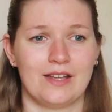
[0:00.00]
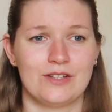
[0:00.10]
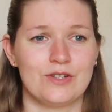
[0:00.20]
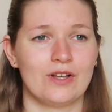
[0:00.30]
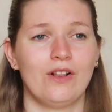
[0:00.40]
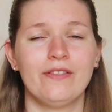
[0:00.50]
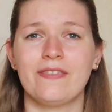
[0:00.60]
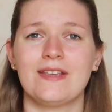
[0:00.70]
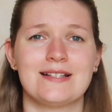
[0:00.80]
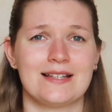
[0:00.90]
doing all the
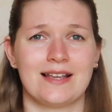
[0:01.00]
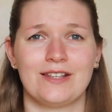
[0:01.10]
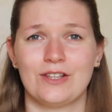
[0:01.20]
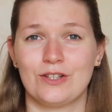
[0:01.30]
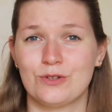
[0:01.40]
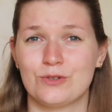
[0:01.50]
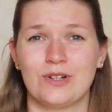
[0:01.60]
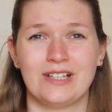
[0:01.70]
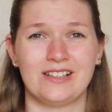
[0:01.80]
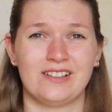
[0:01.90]
things that I
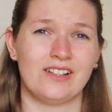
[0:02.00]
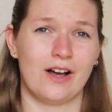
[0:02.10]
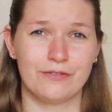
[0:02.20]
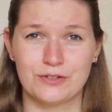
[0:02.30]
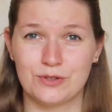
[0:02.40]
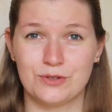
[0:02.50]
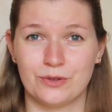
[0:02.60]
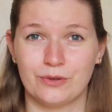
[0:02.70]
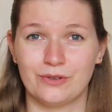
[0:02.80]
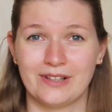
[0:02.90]
usually love to
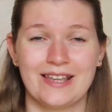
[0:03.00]
do.